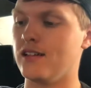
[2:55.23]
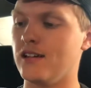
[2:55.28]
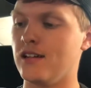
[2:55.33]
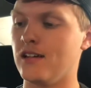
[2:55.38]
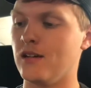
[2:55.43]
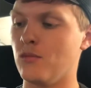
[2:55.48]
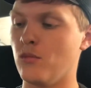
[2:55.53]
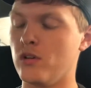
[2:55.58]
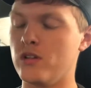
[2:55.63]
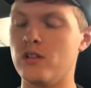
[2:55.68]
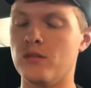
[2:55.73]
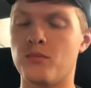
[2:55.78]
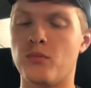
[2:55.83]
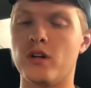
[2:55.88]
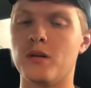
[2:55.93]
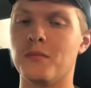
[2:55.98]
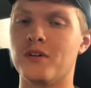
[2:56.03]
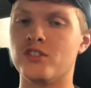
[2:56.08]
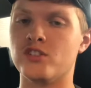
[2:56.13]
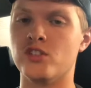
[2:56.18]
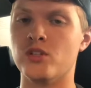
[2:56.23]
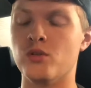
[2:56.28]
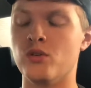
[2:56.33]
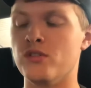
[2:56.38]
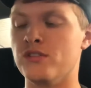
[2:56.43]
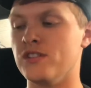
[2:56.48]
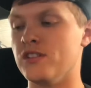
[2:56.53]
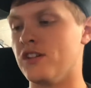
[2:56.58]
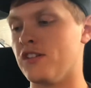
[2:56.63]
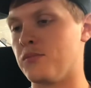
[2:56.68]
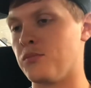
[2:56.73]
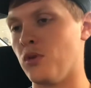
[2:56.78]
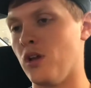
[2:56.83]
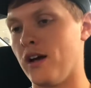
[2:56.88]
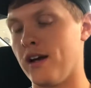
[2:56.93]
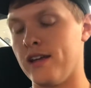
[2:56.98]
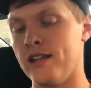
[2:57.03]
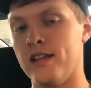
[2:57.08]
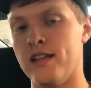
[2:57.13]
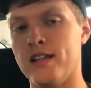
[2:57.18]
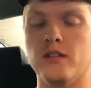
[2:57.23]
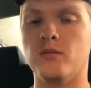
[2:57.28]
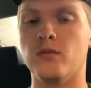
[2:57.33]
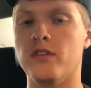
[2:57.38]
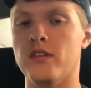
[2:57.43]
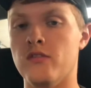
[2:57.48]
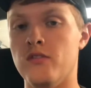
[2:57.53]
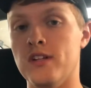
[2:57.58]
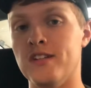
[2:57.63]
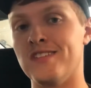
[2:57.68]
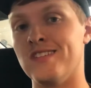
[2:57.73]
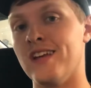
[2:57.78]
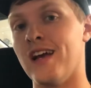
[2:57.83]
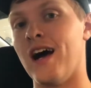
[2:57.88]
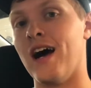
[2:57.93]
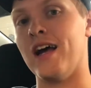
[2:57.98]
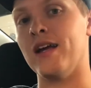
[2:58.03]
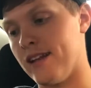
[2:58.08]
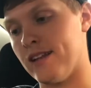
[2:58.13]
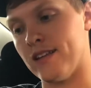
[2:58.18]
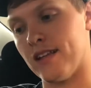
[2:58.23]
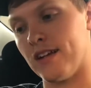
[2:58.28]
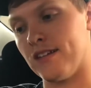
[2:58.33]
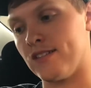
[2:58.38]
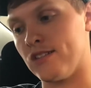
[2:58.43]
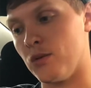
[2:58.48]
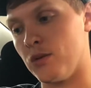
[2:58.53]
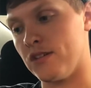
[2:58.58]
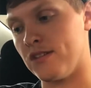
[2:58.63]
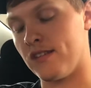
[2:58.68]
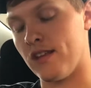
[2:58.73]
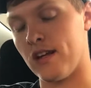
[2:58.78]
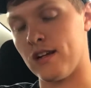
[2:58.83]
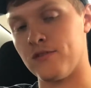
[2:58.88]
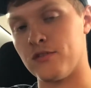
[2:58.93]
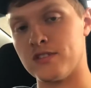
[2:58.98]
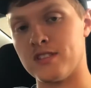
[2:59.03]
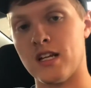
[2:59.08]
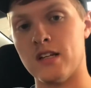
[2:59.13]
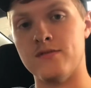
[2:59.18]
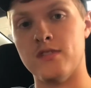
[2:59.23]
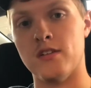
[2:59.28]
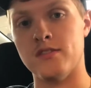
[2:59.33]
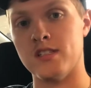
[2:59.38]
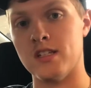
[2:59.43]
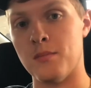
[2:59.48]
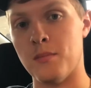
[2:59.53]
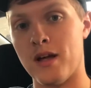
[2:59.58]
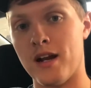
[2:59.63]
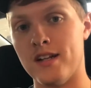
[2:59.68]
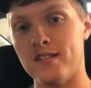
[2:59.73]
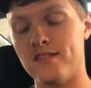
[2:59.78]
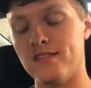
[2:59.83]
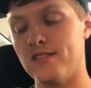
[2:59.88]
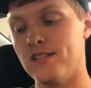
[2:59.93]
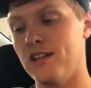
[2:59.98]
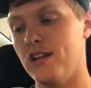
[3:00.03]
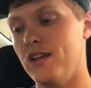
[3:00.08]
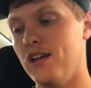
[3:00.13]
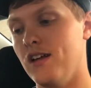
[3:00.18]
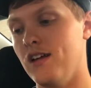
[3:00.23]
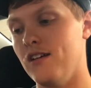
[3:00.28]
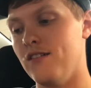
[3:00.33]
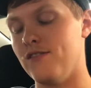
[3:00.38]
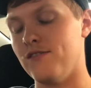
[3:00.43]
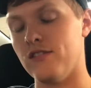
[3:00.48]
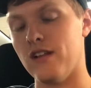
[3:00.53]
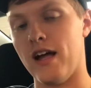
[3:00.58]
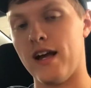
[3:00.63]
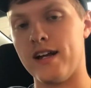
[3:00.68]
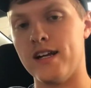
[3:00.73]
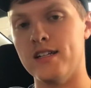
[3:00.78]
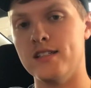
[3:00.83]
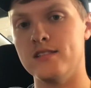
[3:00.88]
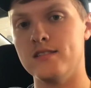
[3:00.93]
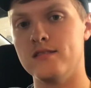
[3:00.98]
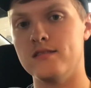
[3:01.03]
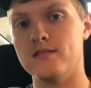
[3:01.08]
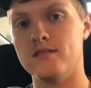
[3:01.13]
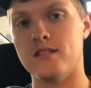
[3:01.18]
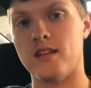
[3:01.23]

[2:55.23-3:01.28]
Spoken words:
what you pretty much do is you just plug it in with a VCI, let it do its thing for 10-15 minutes, flag it, and